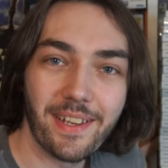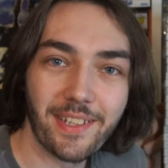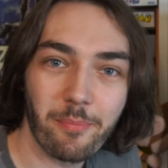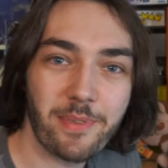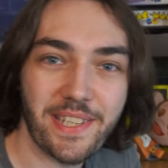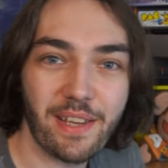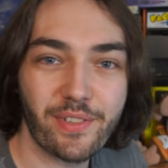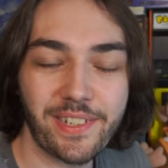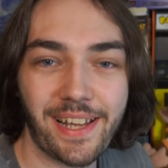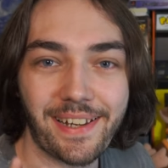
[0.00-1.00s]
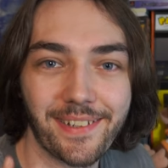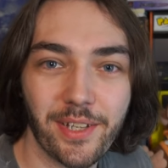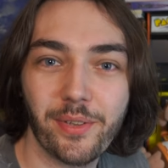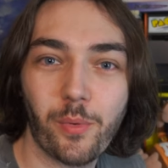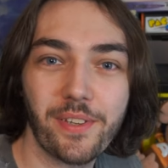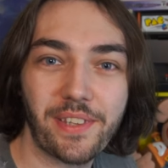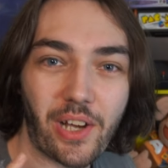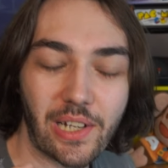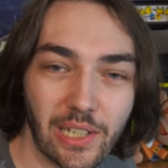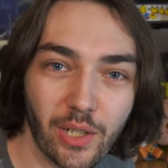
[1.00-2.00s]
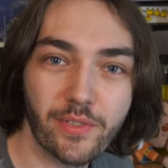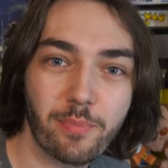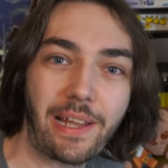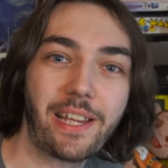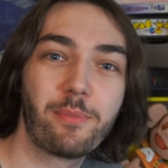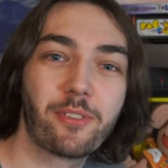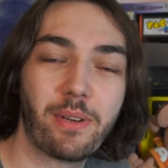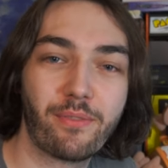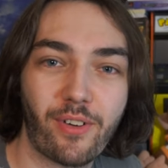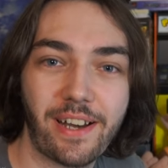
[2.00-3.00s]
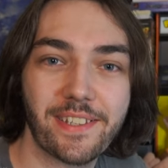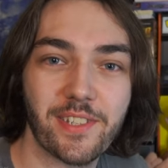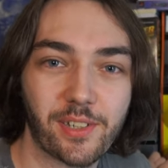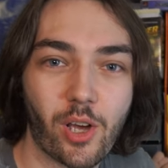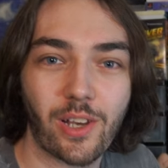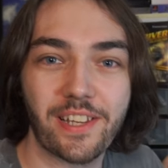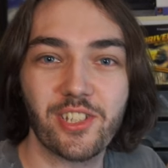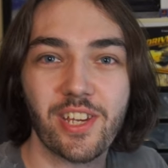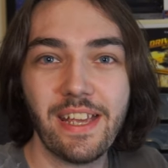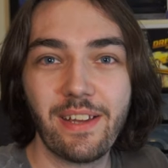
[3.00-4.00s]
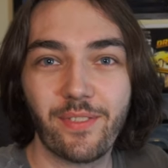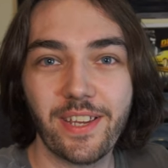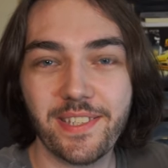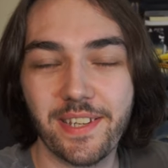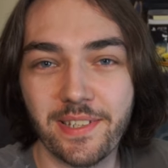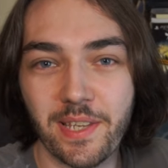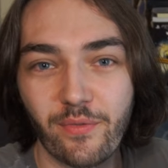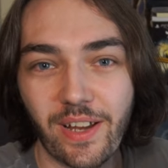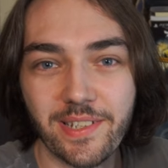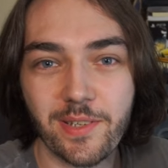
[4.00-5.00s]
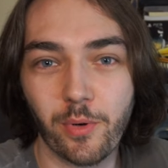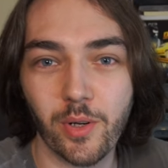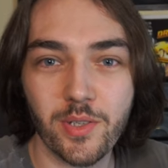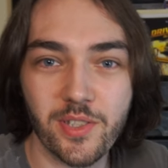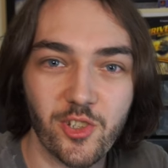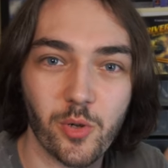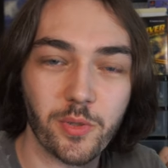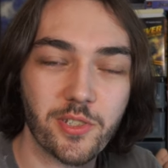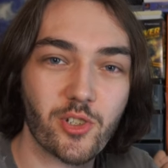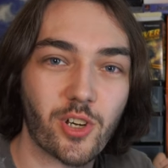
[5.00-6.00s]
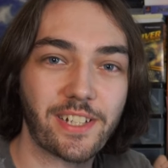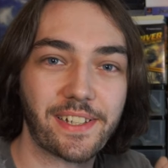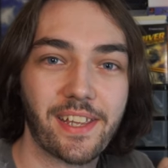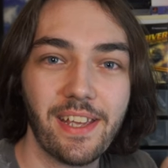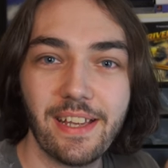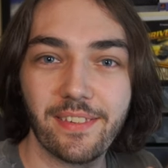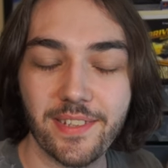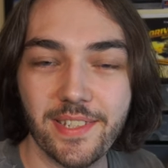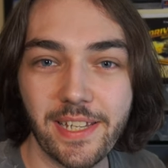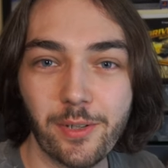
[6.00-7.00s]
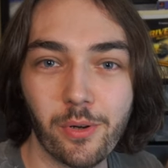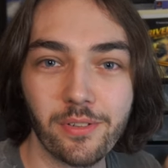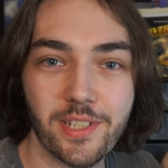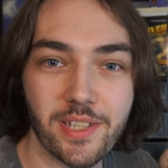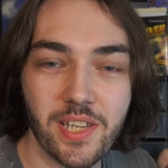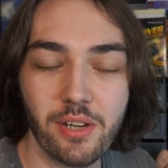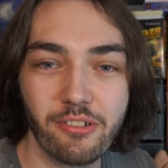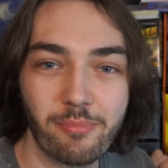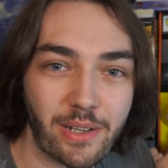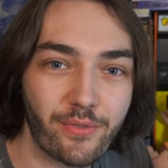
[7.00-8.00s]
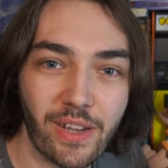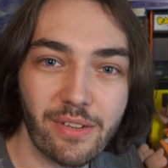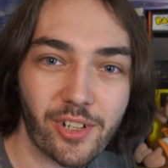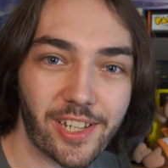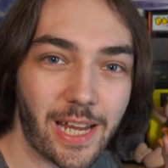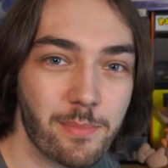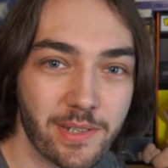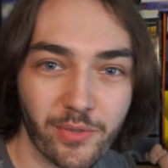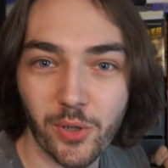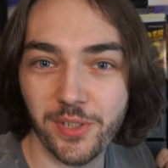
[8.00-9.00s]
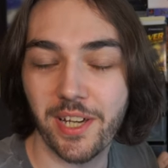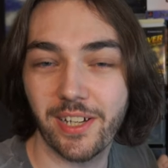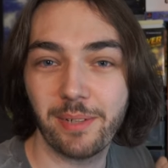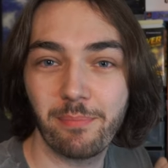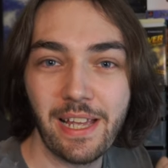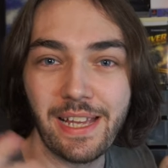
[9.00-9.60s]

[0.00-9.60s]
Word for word: Number 7, and another one that I loved playing with my friends at college. This is Advance Wars Dual Strike, the sequel to 2 of my favourite games of all time,